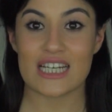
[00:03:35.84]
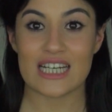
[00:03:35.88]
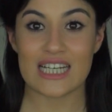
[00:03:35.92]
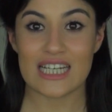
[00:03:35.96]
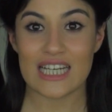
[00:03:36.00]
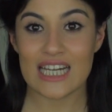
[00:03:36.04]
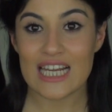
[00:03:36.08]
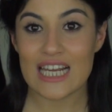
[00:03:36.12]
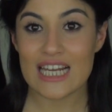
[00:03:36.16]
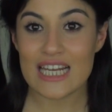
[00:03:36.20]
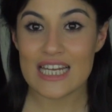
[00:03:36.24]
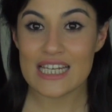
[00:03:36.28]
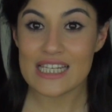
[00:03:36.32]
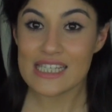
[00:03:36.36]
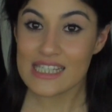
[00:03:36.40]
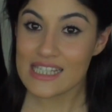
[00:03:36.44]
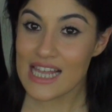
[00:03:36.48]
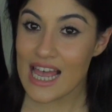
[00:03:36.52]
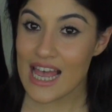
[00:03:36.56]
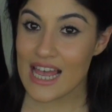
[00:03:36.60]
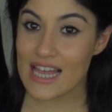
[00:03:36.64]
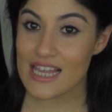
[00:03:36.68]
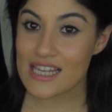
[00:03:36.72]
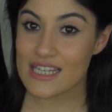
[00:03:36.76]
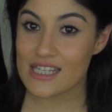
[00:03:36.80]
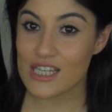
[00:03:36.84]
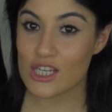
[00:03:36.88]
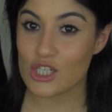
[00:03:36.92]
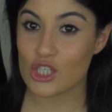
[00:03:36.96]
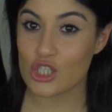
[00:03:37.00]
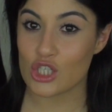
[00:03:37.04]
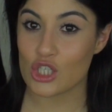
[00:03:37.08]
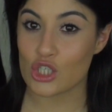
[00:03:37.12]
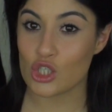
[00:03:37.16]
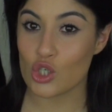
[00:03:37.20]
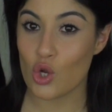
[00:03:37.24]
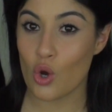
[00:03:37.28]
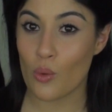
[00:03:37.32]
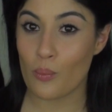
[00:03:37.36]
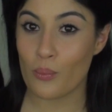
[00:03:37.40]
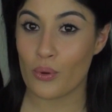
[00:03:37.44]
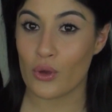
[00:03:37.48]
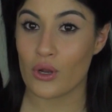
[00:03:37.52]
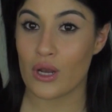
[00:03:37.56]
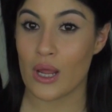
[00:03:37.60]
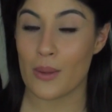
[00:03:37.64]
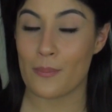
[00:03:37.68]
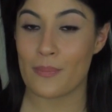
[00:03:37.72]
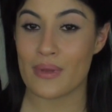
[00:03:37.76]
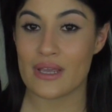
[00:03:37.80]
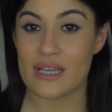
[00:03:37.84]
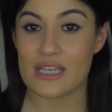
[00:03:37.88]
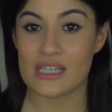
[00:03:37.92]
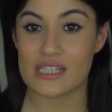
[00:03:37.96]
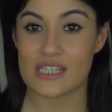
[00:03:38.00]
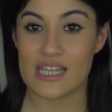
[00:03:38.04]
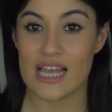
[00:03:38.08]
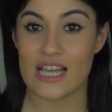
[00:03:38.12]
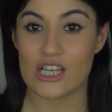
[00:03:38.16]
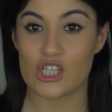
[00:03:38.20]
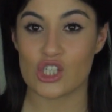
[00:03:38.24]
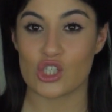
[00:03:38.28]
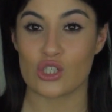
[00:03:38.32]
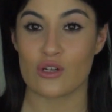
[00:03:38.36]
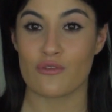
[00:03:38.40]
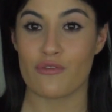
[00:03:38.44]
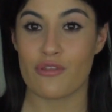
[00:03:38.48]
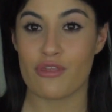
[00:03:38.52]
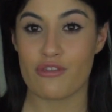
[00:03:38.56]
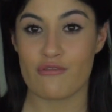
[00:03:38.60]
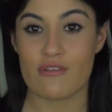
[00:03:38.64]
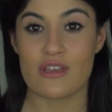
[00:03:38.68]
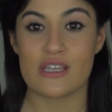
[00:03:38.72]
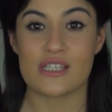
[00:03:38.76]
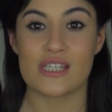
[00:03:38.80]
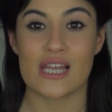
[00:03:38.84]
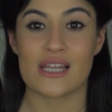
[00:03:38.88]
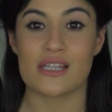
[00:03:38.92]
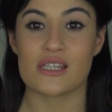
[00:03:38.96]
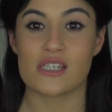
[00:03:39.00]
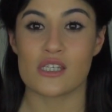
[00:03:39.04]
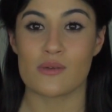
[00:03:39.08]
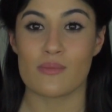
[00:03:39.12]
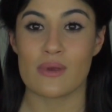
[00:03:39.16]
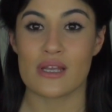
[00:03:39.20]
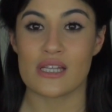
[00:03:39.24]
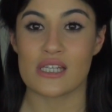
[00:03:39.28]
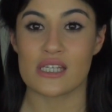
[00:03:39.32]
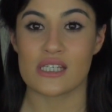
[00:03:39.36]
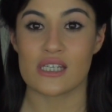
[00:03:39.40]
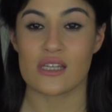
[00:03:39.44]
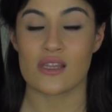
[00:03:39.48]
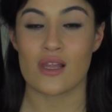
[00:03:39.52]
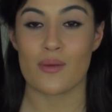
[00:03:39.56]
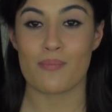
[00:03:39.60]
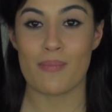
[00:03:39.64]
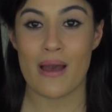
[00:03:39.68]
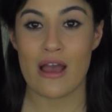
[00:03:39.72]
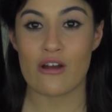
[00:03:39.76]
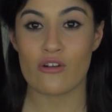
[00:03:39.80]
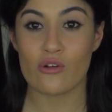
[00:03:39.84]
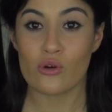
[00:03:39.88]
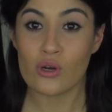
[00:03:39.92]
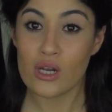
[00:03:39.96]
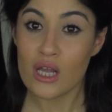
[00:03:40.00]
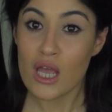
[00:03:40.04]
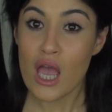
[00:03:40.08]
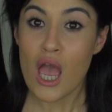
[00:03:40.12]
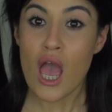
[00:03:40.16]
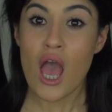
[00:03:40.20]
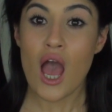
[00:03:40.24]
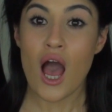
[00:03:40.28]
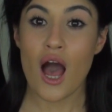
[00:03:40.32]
it clearly says to not put a bigger section of 3 centimeters in the bowl.